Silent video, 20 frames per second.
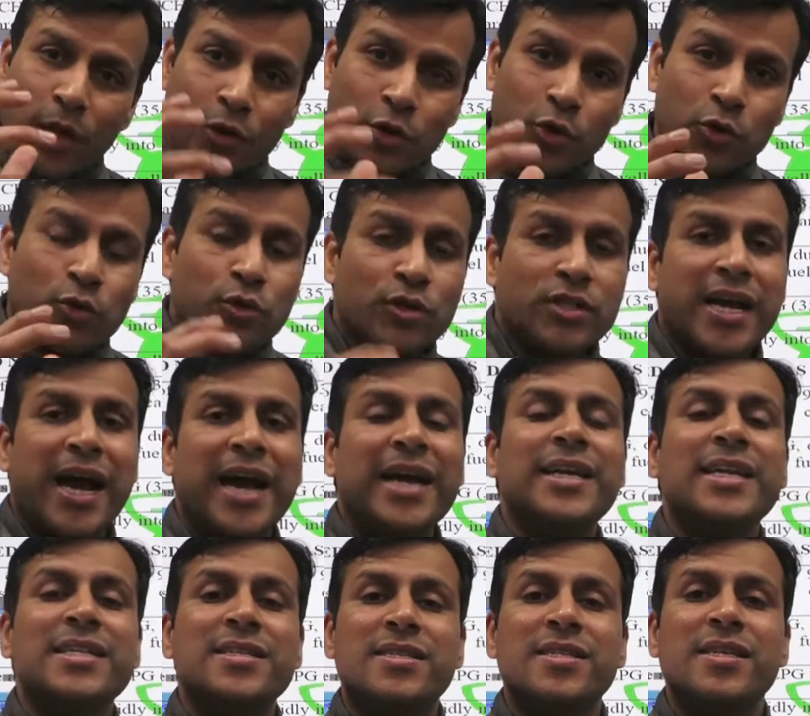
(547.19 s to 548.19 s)
due to its high
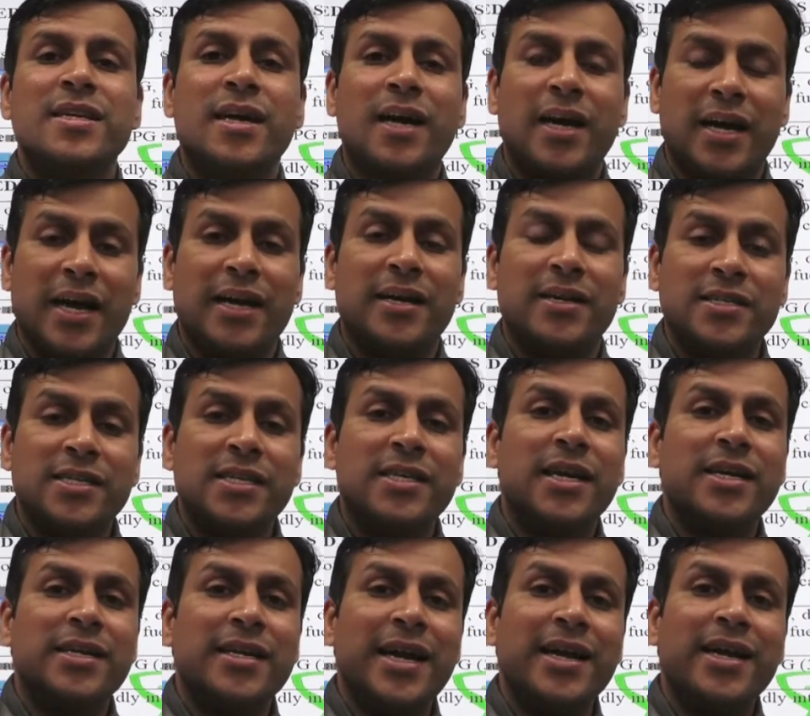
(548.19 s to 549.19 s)
density energy
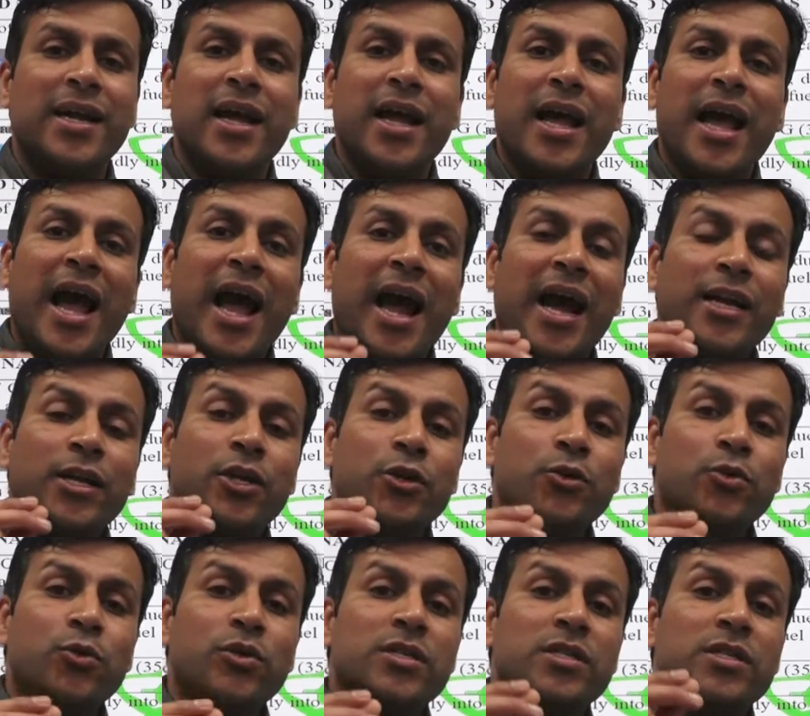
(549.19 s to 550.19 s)
content and due
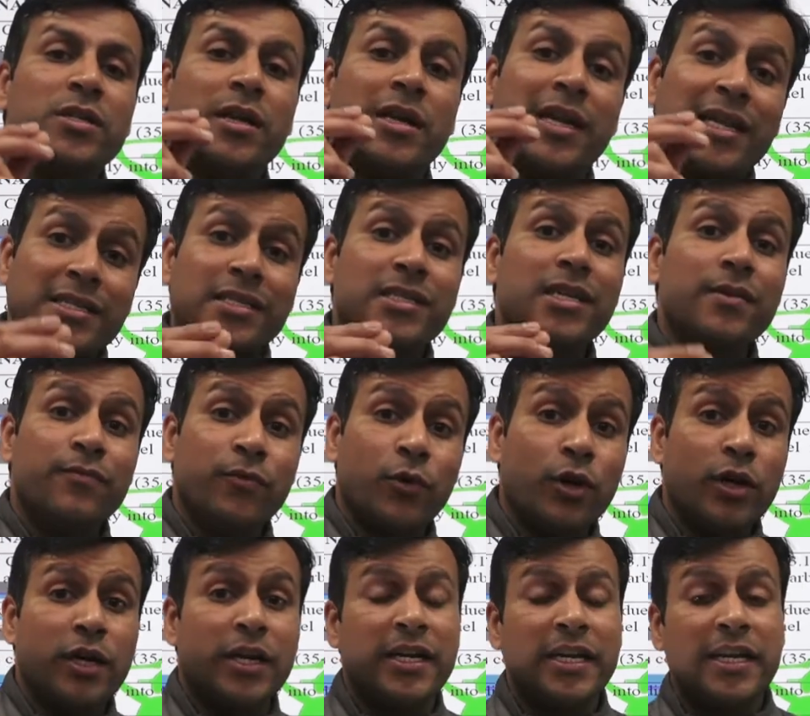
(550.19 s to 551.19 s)
to its lesser
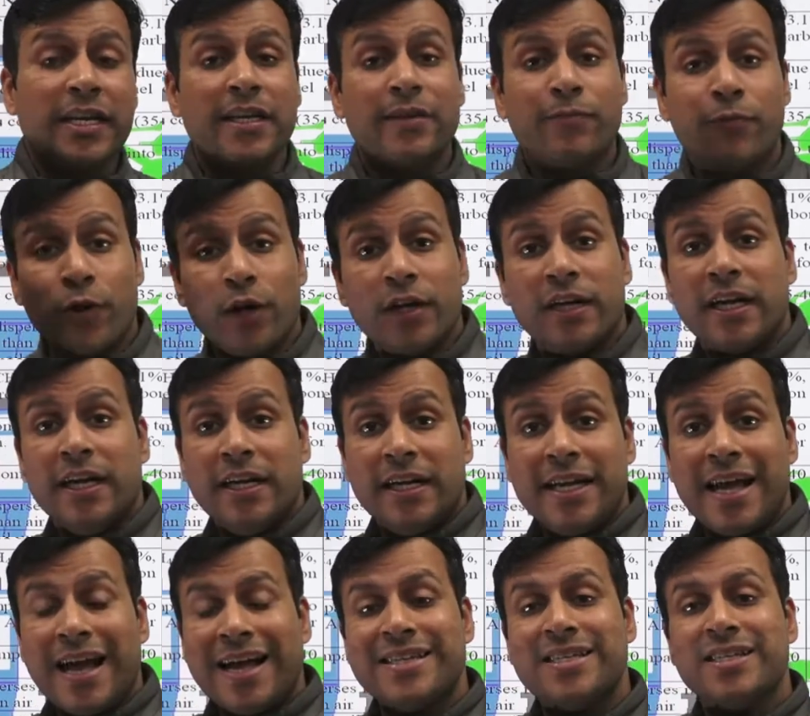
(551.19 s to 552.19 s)

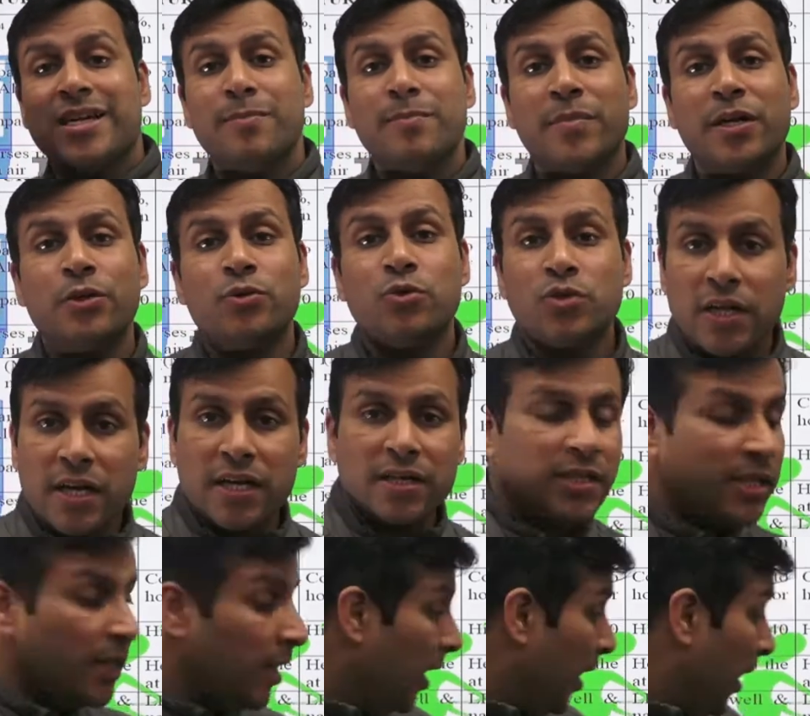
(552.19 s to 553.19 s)
volatility as compared to
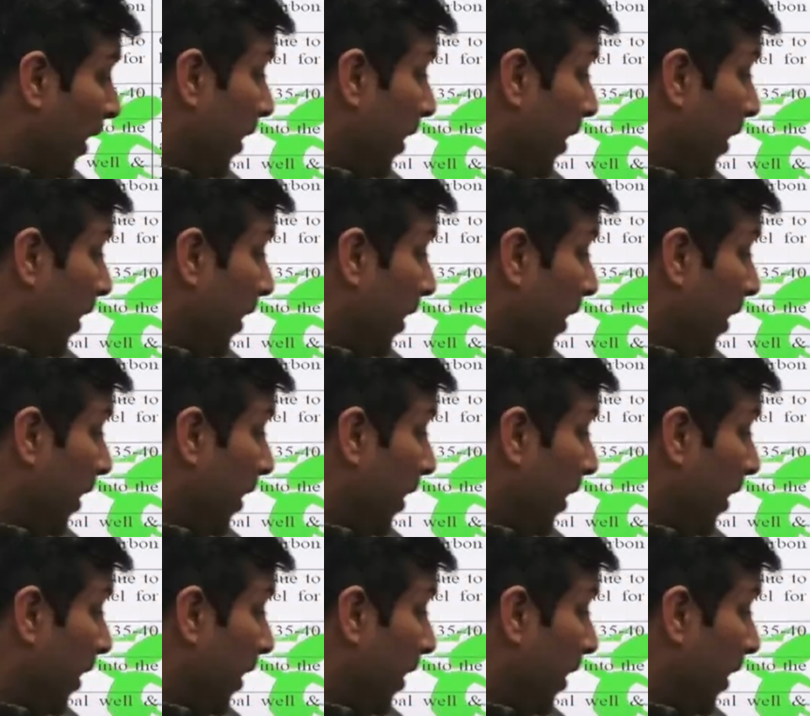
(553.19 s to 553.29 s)
CNG,